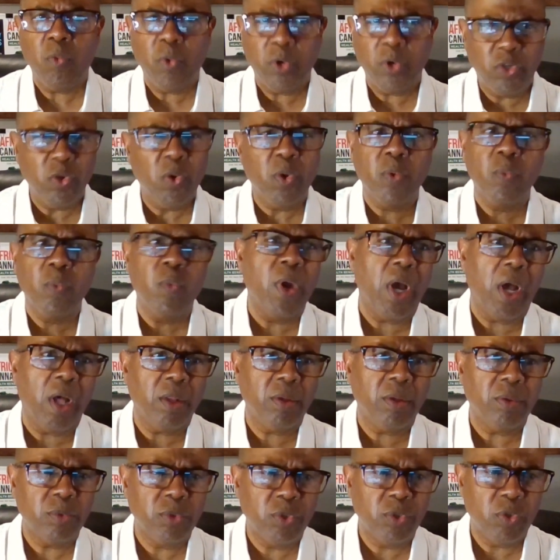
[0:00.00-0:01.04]
We're doing
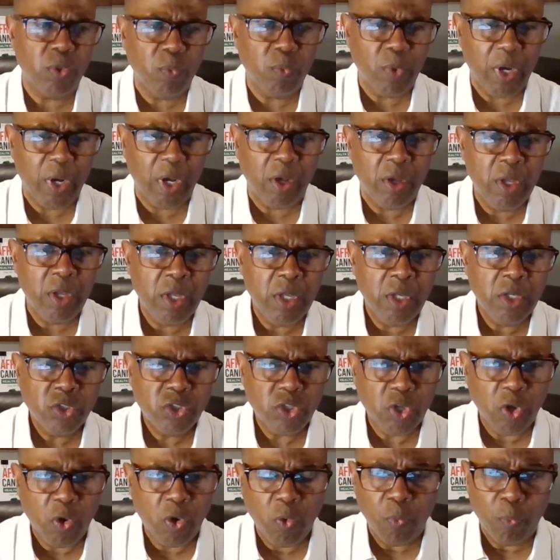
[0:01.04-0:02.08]
well. We're doing well.
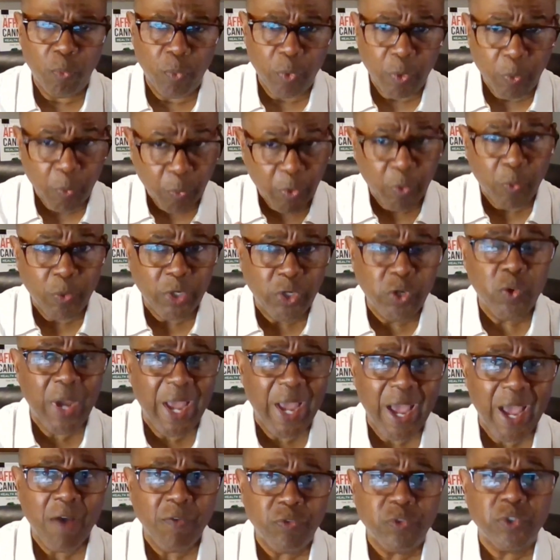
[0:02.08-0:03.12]
So we do
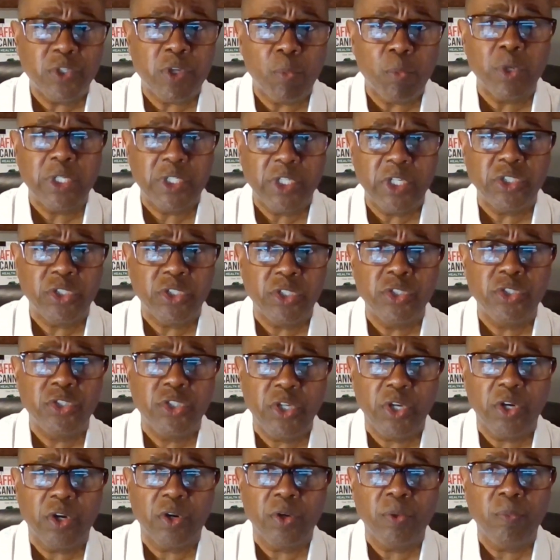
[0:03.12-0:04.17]
have some resistance
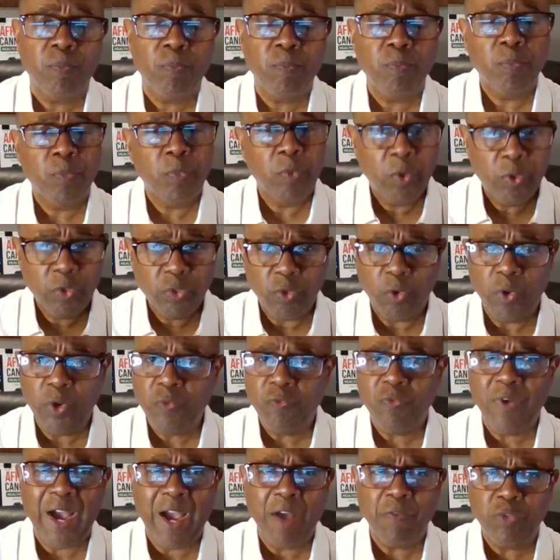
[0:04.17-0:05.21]
here.
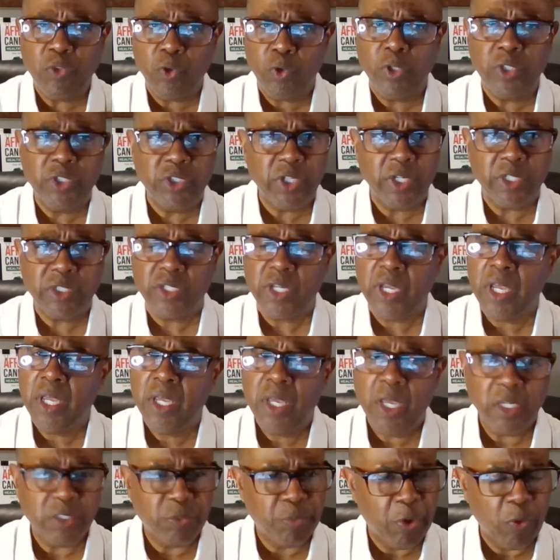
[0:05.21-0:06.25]
35, 36
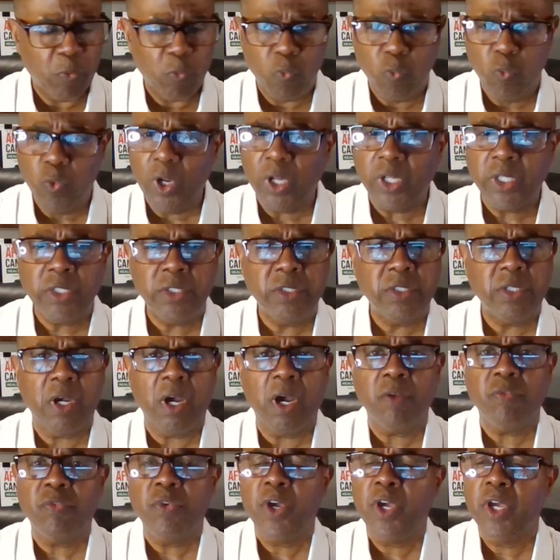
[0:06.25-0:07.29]
has been really
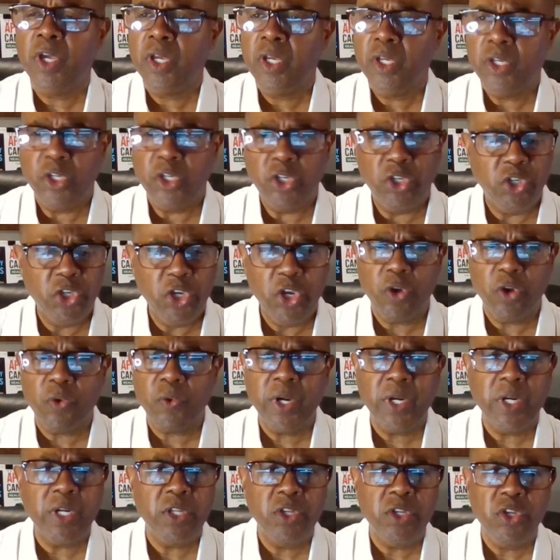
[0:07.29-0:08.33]
tough year
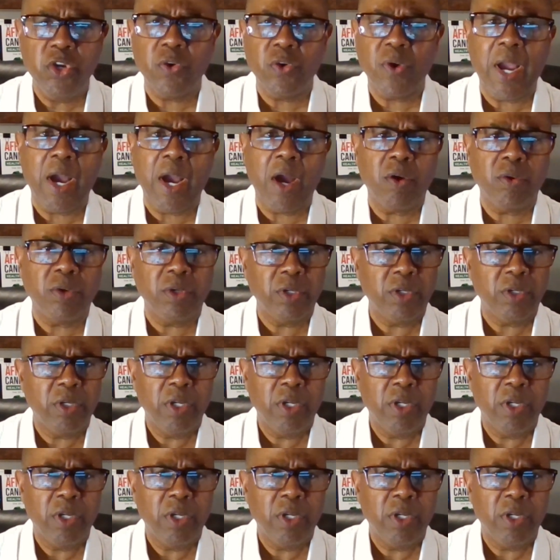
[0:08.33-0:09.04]
in and year out.